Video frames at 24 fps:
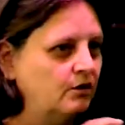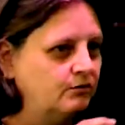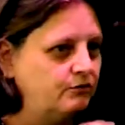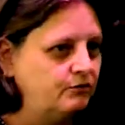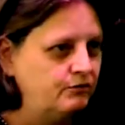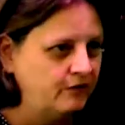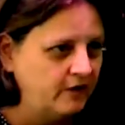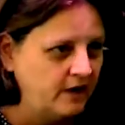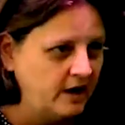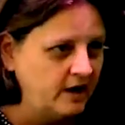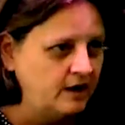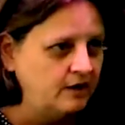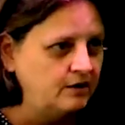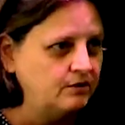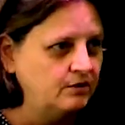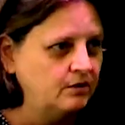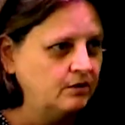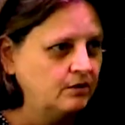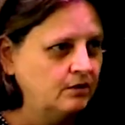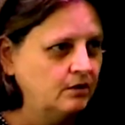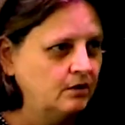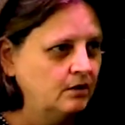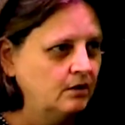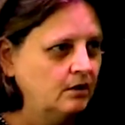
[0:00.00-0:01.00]
of
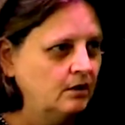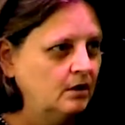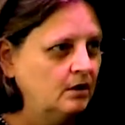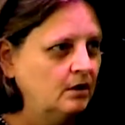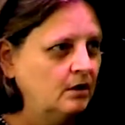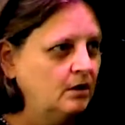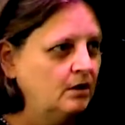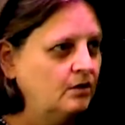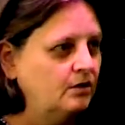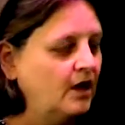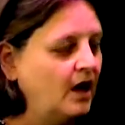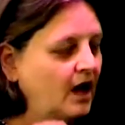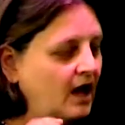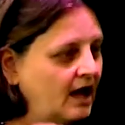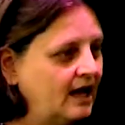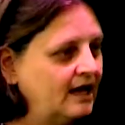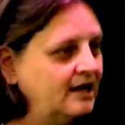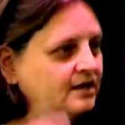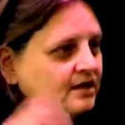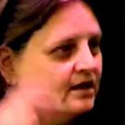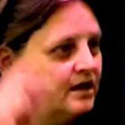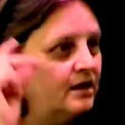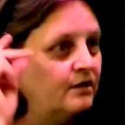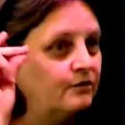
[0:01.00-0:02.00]
faith. The
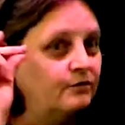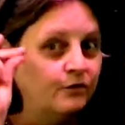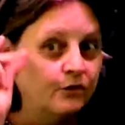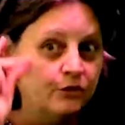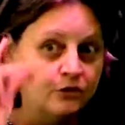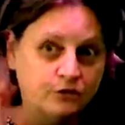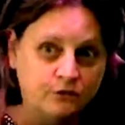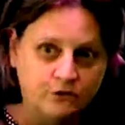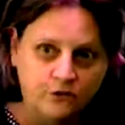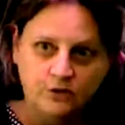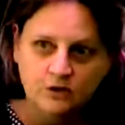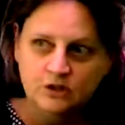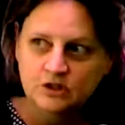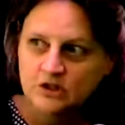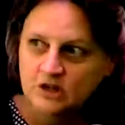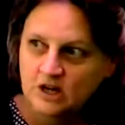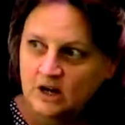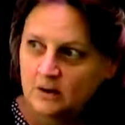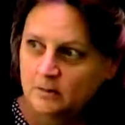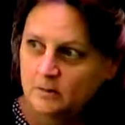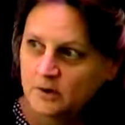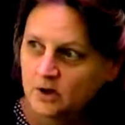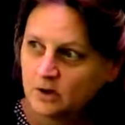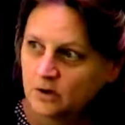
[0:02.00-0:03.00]
idea, for the first
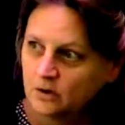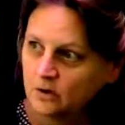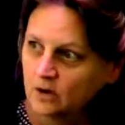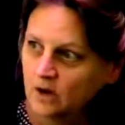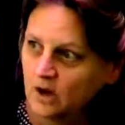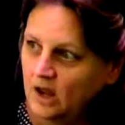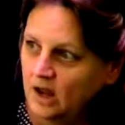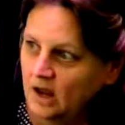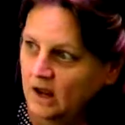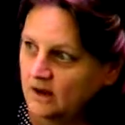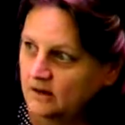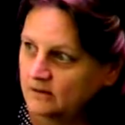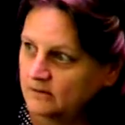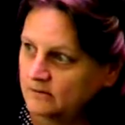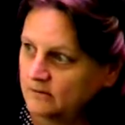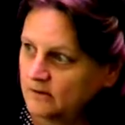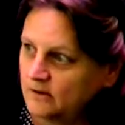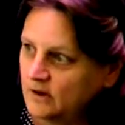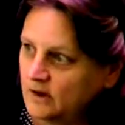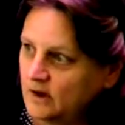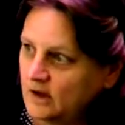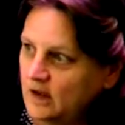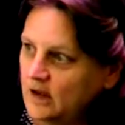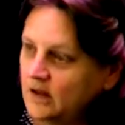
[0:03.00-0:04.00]
time in her life,
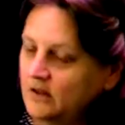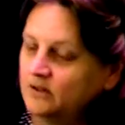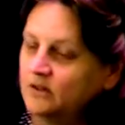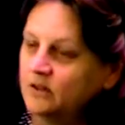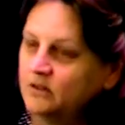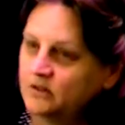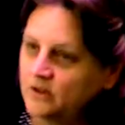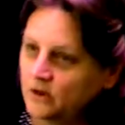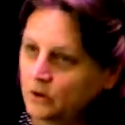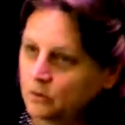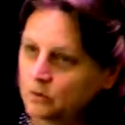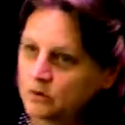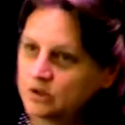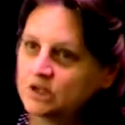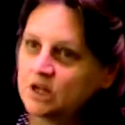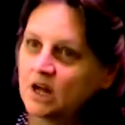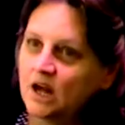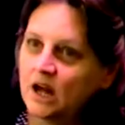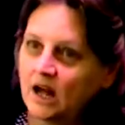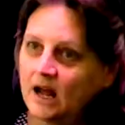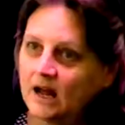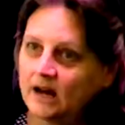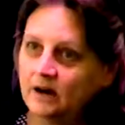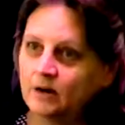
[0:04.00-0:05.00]
that there was
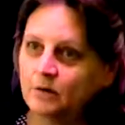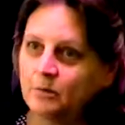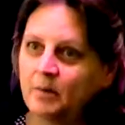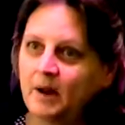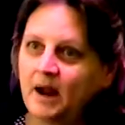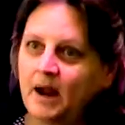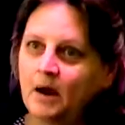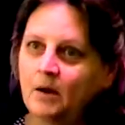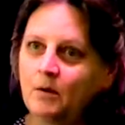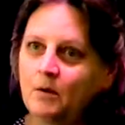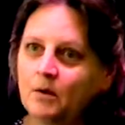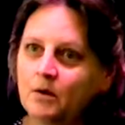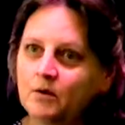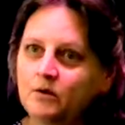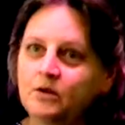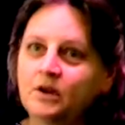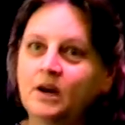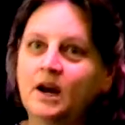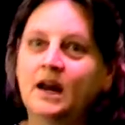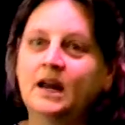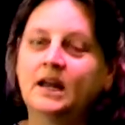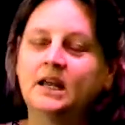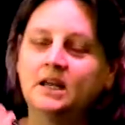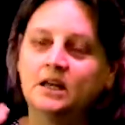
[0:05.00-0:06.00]
a higher power
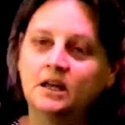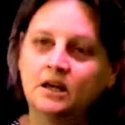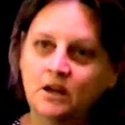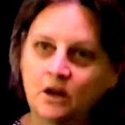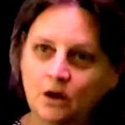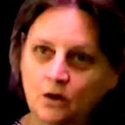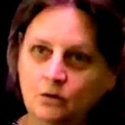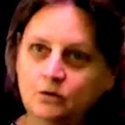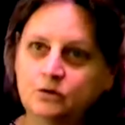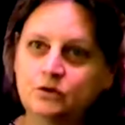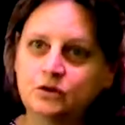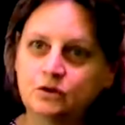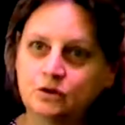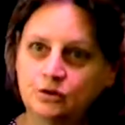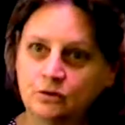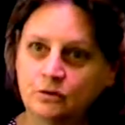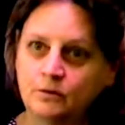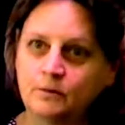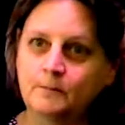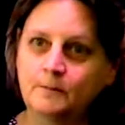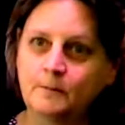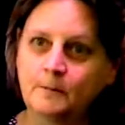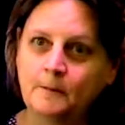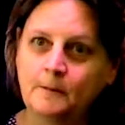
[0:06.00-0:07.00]
that I could go
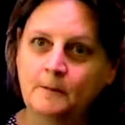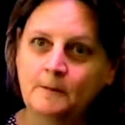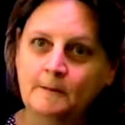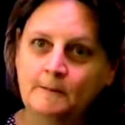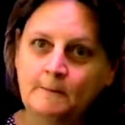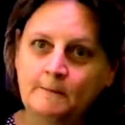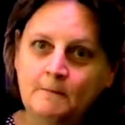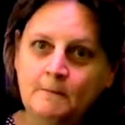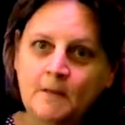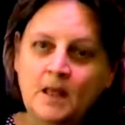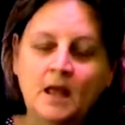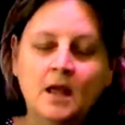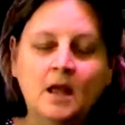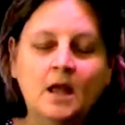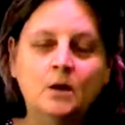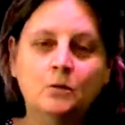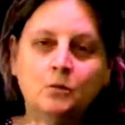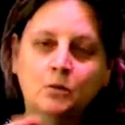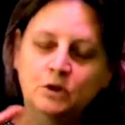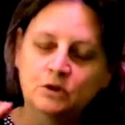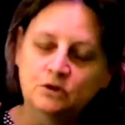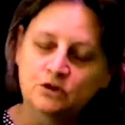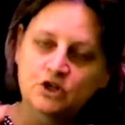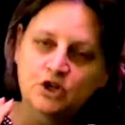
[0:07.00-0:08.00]
to.
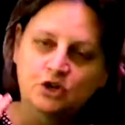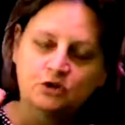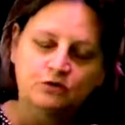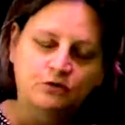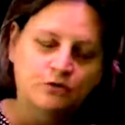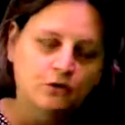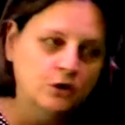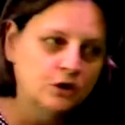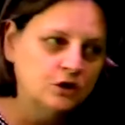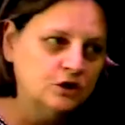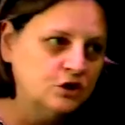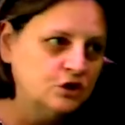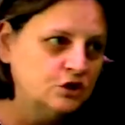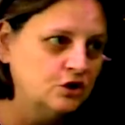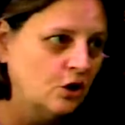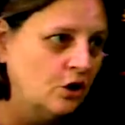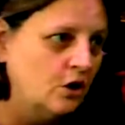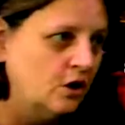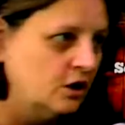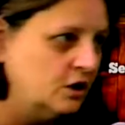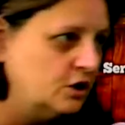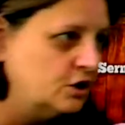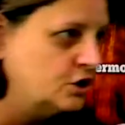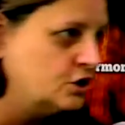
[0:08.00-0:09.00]
And when she first
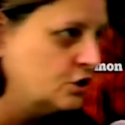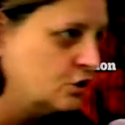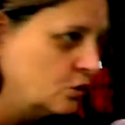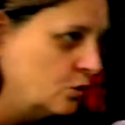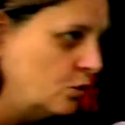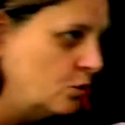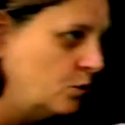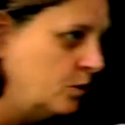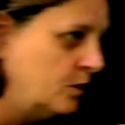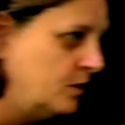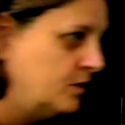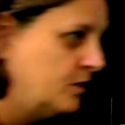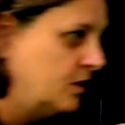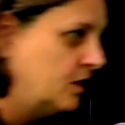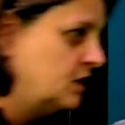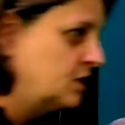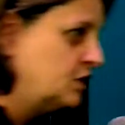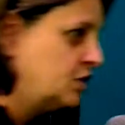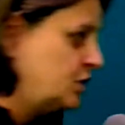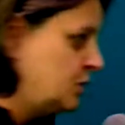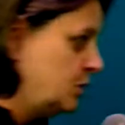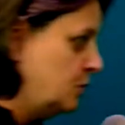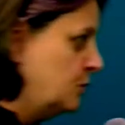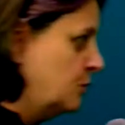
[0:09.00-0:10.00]
started school with
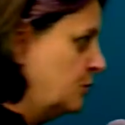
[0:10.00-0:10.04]
us, she